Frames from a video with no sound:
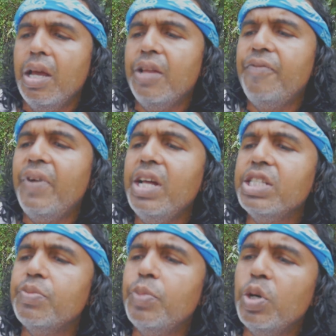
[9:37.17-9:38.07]

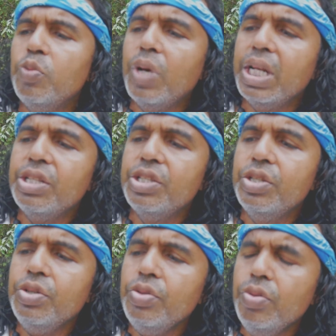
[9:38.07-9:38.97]
advanced mode 1 and
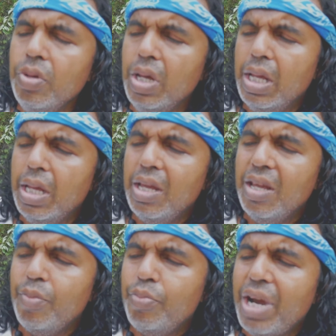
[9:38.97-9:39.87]
2,
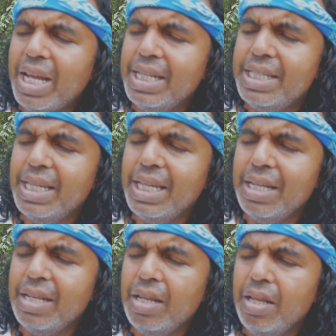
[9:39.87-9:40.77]

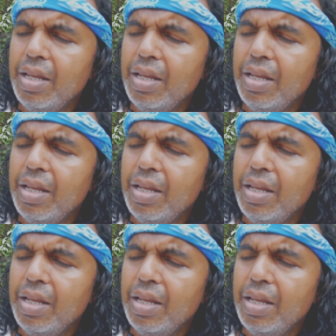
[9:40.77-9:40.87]
bracketing,